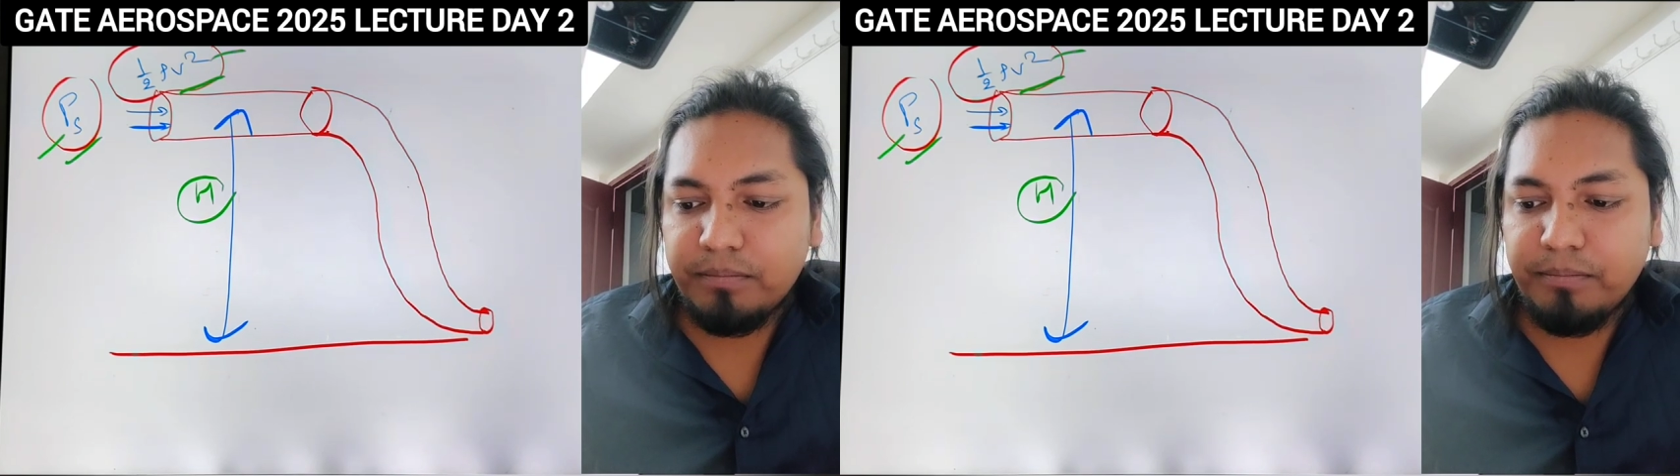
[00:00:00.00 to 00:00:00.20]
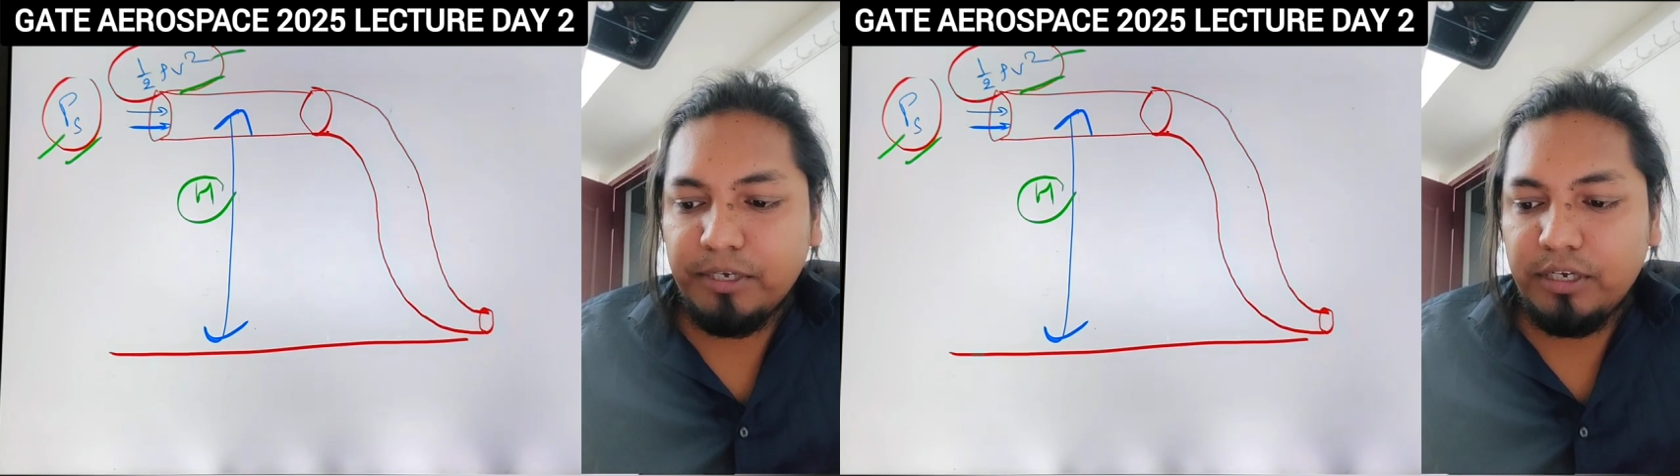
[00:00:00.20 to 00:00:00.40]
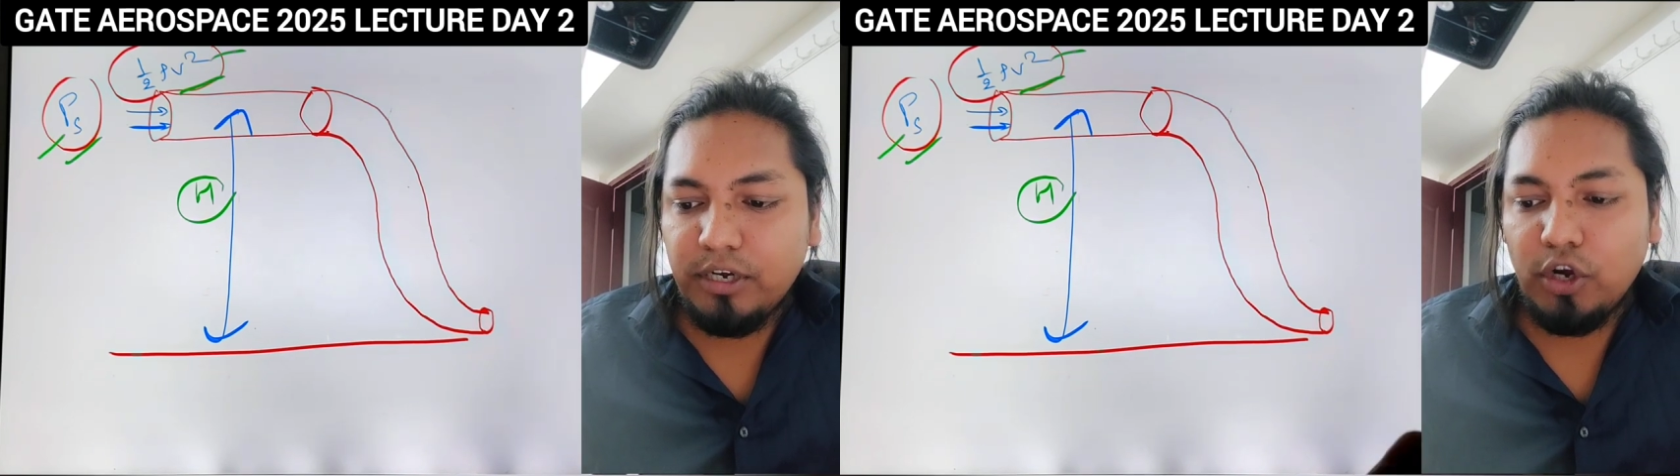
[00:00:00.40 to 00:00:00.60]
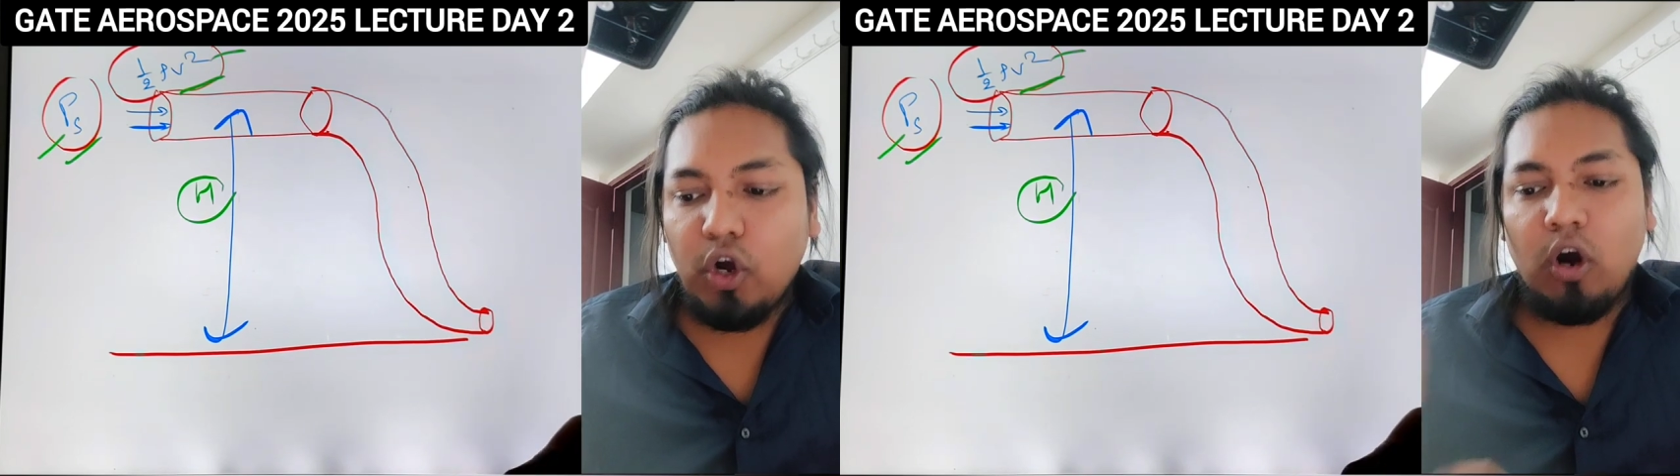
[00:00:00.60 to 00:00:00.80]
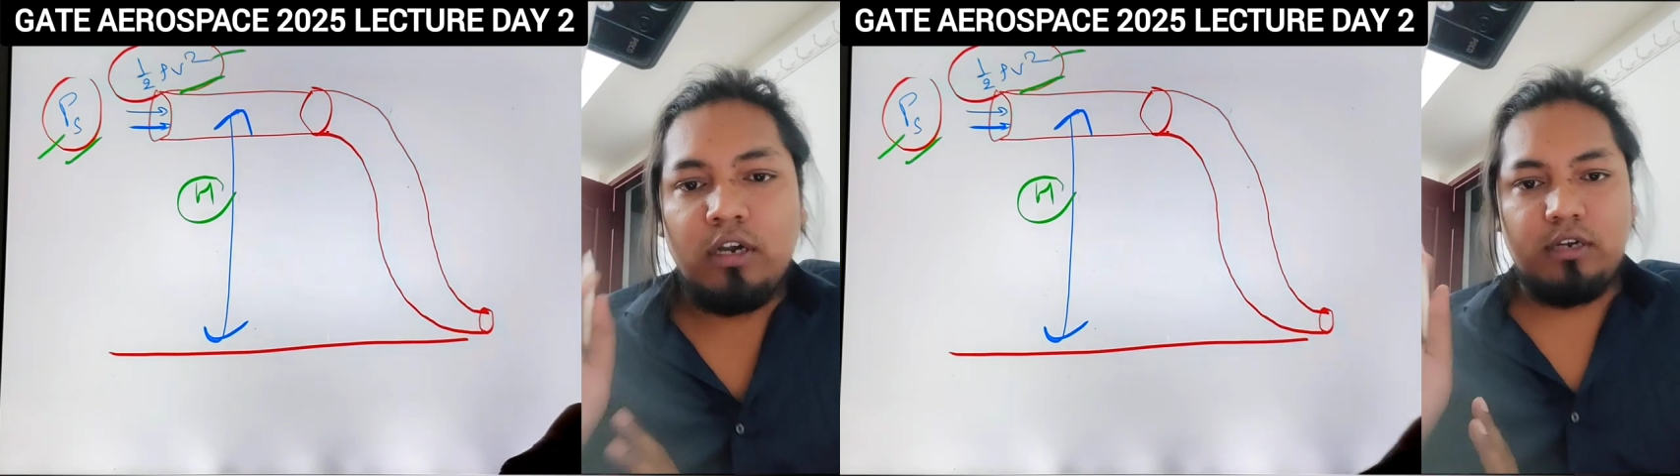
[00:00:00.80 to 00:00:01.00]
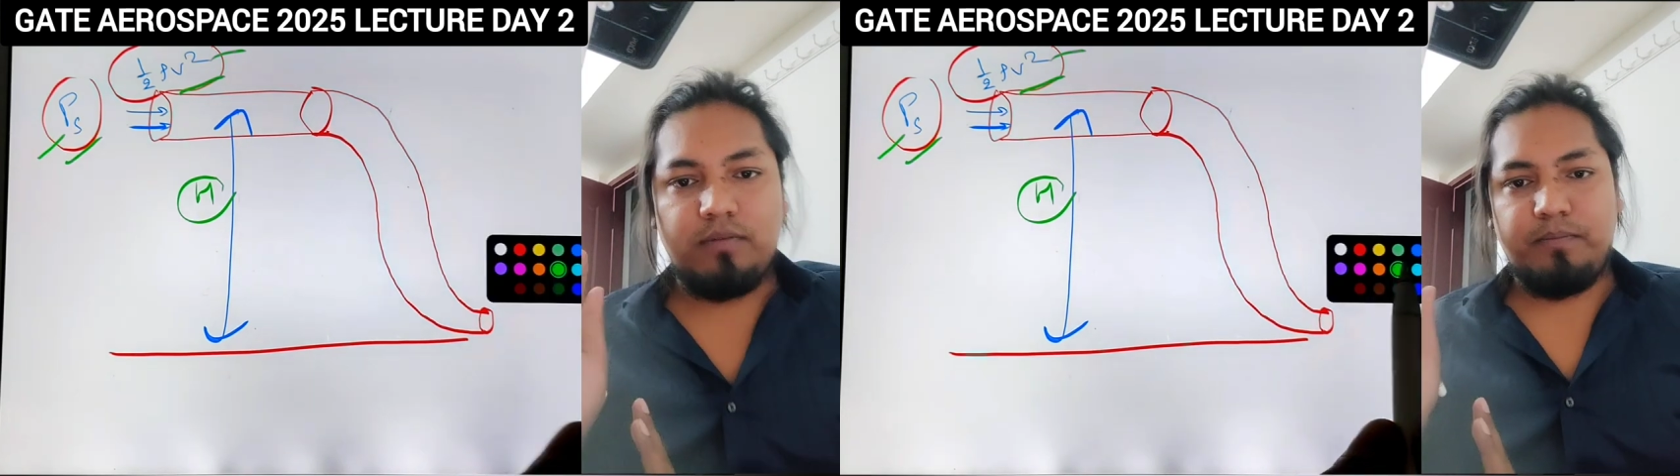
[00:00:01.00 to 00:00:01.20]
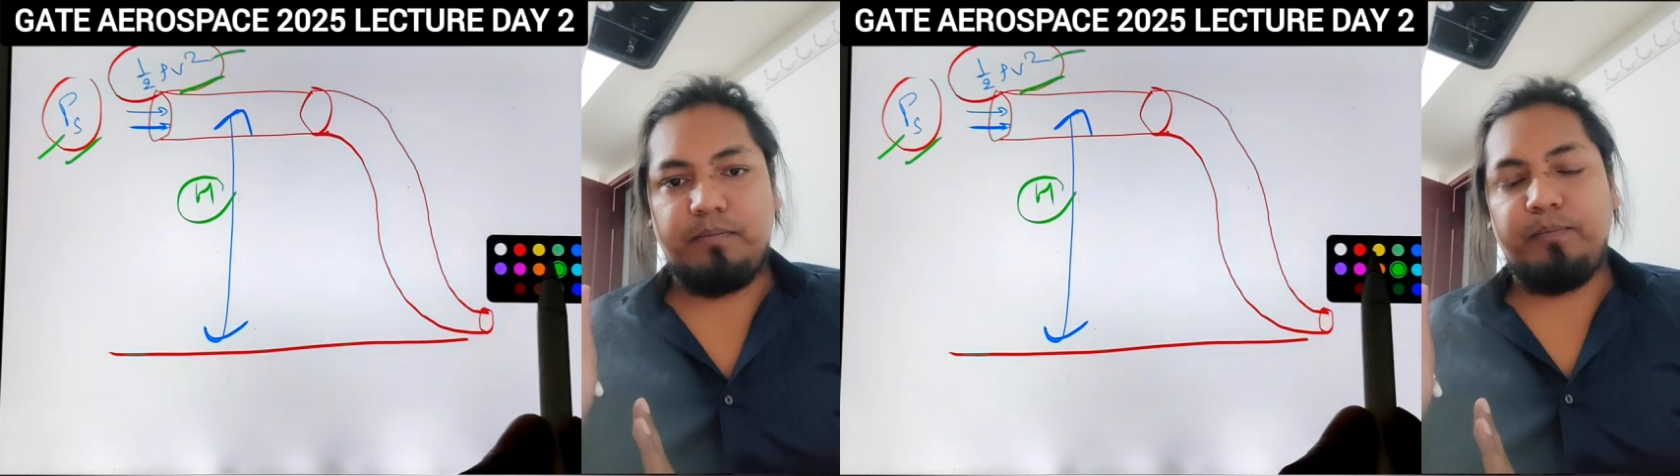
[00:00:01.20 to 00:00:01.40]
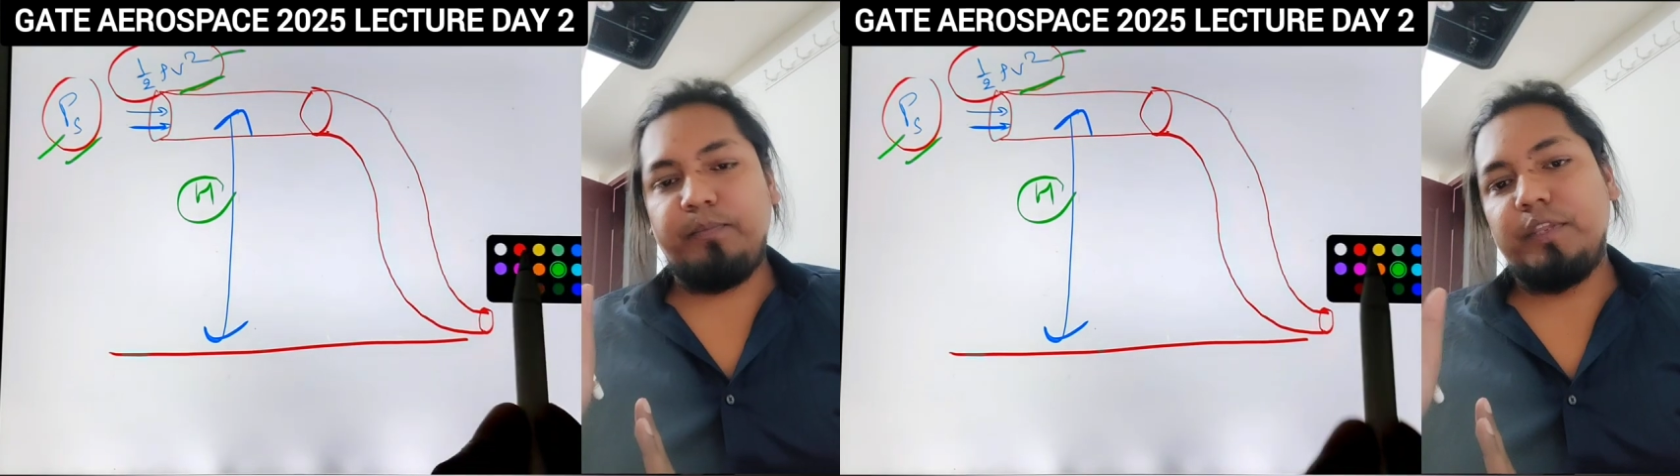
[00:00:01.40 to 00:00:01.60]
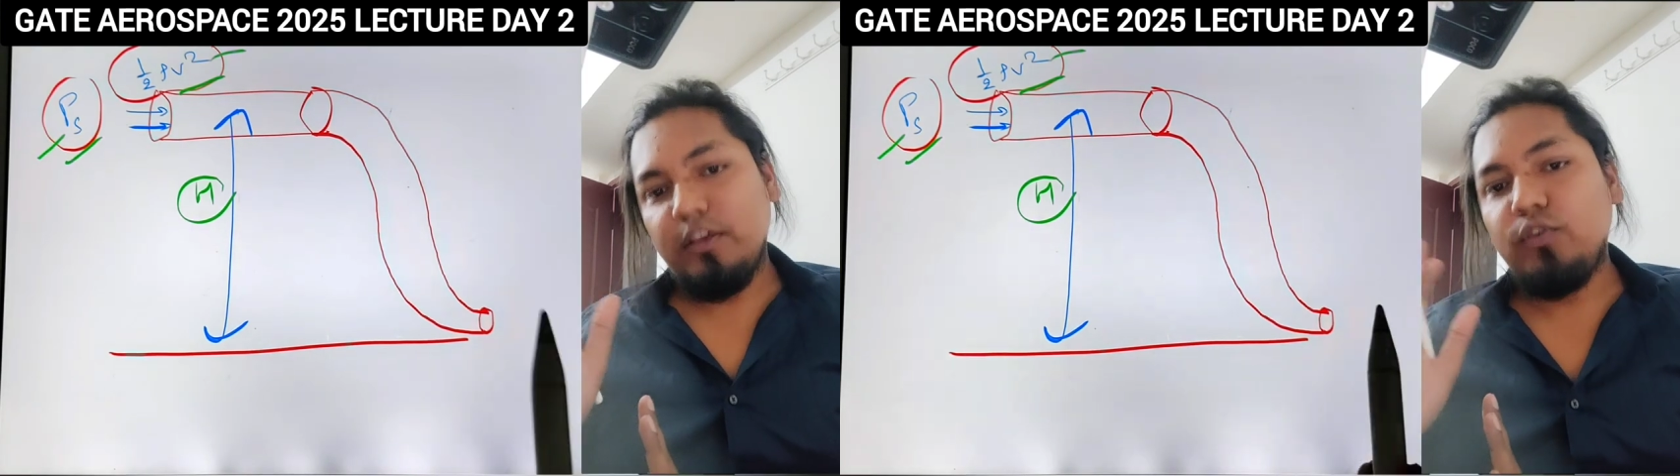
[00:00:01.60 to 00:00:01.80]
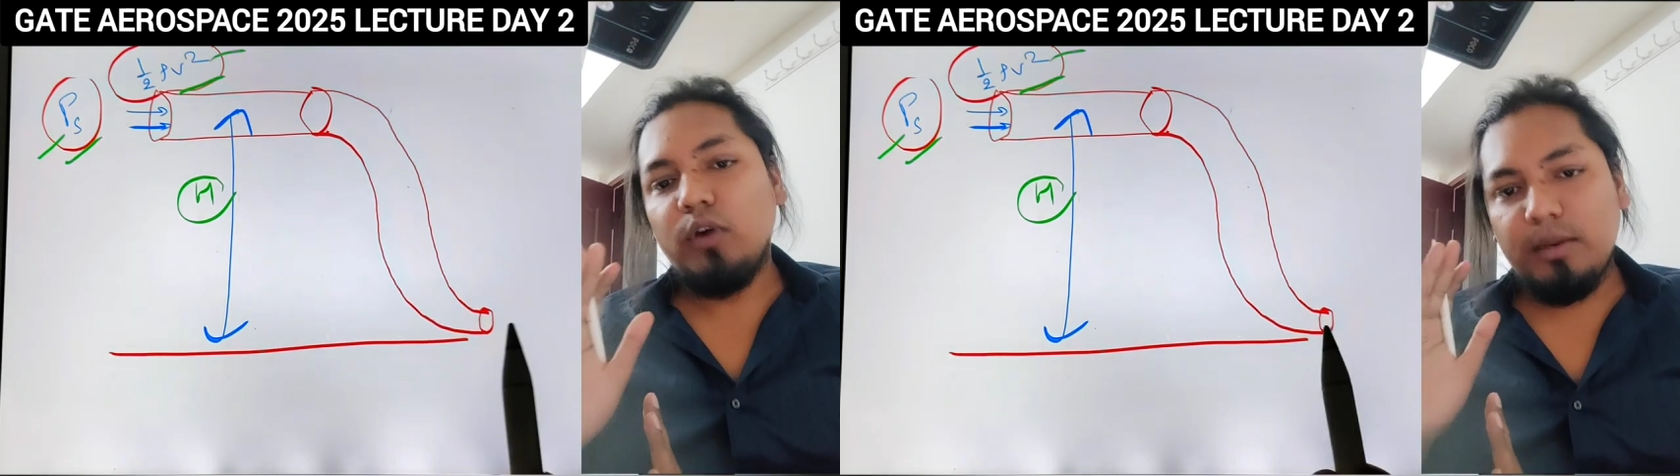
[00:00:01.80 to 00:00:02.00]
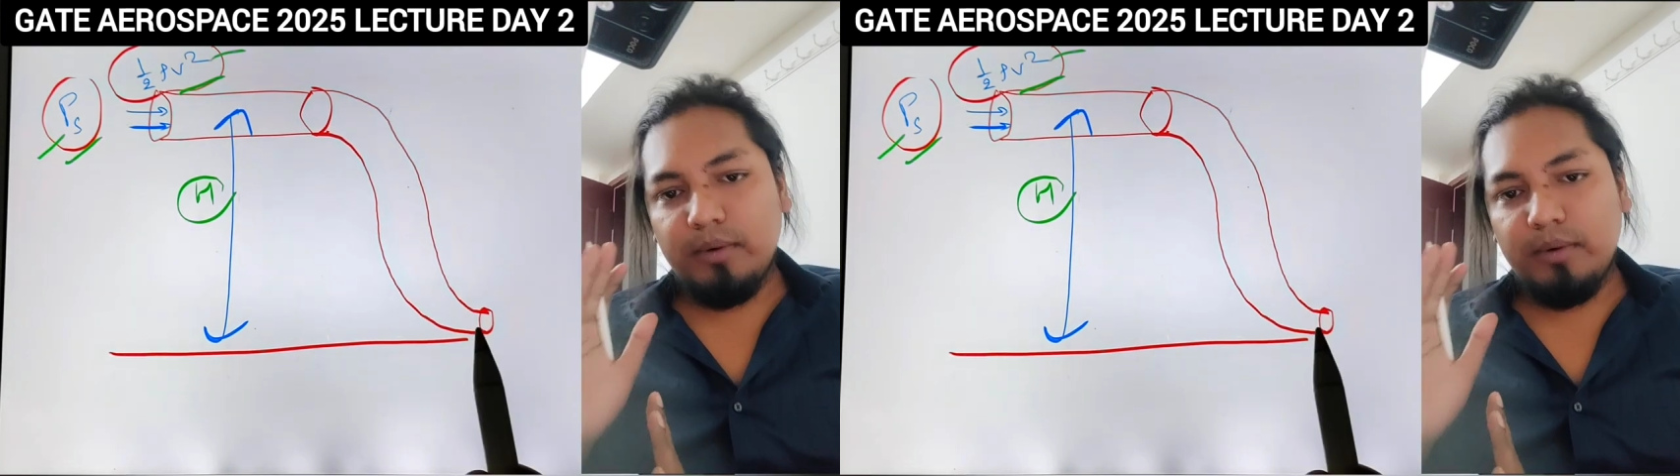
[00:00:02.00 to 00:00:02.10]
P naught if you are able